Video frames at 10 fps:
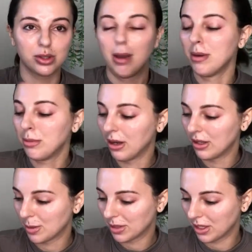So I'm going to put on
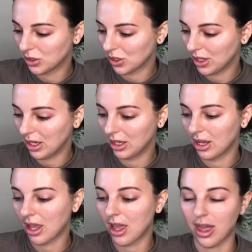some
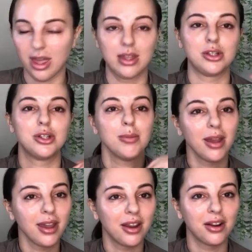sunscreen and do my
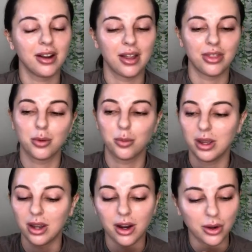hair and then
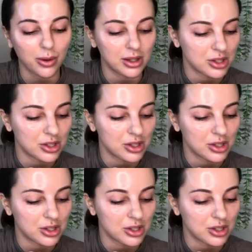we are going